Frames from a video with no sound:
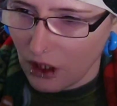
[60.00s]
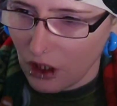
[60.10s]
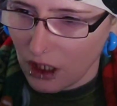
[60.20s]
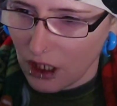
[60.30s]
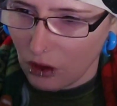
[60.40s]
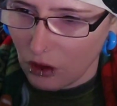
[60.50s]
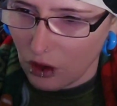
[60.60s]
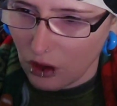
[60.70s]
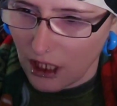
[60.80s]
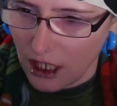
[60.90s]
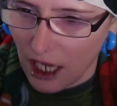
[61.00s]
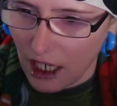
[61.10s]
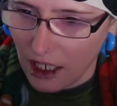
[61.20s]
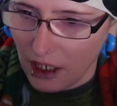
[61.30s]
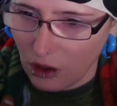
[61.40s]
such as introducing
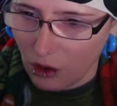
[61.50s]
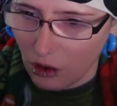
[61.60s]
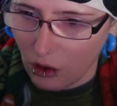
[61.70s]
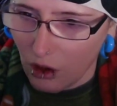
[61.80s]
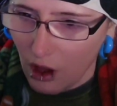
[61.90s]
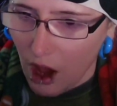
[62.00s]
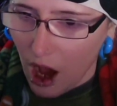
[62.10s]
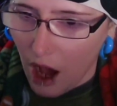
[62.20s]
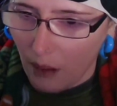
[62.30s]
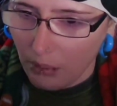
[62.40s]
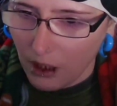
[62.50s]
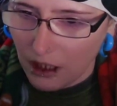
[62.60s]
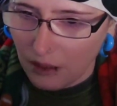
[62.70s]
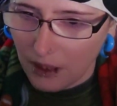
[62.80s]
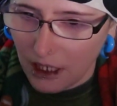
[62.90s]
an internal
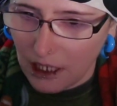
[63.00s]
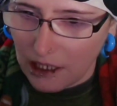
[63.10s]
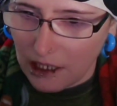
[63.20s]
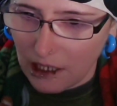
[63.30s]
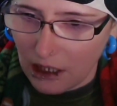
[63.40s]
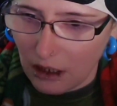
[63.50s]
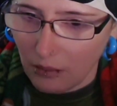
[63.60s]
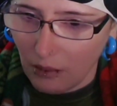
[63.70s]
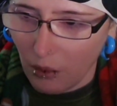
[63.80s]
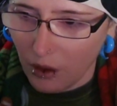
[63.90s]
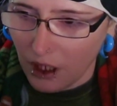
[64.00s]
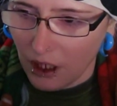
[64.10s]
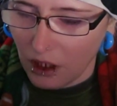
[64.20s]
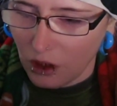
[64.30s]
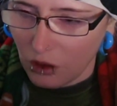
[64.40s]
ombudsman system
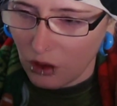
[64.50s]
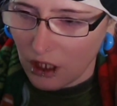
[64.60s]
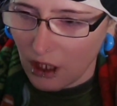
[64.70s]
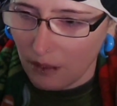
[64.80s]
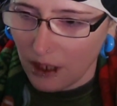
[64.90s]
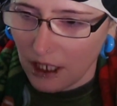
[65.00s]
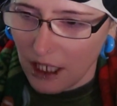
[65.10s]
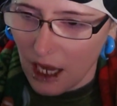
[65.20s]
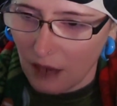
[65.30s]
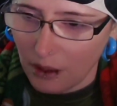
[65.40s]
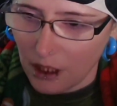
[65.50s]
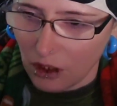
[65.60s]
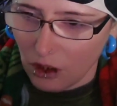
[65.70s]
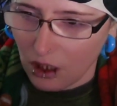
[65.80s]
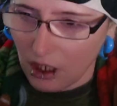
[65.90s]
within insurance companies
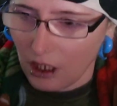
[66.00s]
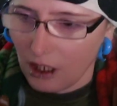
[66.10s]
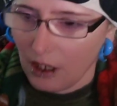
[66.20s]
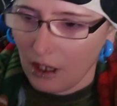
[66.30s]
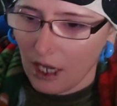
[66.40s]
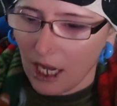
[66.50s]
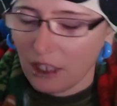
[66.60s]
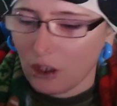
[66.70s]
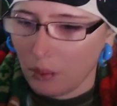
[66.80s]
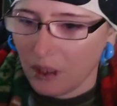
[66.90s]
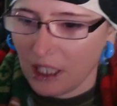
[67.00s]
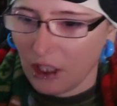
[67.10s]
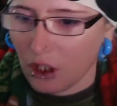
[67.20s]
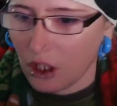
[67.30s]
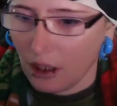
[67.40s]
and to
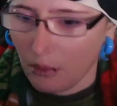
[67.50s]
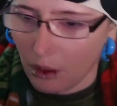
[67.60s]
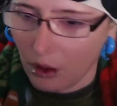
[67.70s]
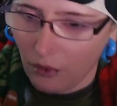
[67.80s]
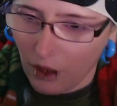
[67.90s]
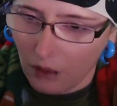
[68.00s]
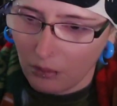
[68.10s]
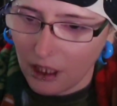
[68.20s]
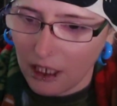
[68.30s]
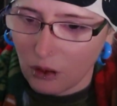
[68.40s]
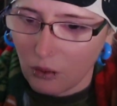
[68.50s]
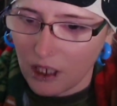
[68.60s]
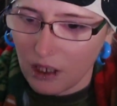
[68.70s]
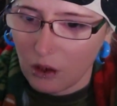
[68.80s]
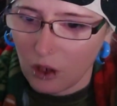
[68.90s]
potentially improve complaint
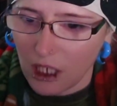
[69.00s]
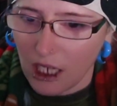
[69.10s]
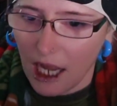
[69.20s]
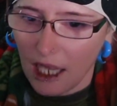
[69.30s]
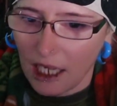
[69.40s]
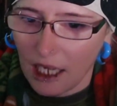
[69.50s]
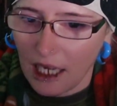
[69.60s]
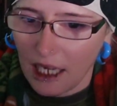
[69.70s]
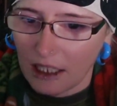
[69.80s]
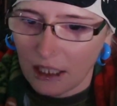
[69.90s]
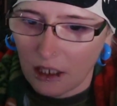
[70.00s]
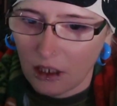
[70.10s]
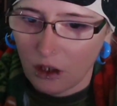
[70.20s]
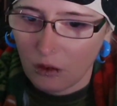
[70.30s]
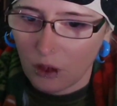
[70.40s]
resolution and enhance
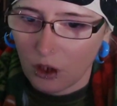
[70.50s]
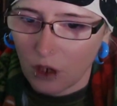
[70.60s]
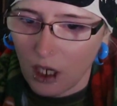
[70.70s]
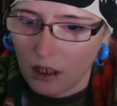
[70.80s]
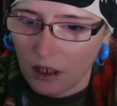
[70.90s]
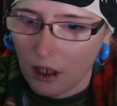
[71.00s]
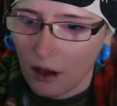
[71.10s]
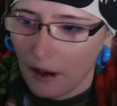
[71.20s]
consumer trust.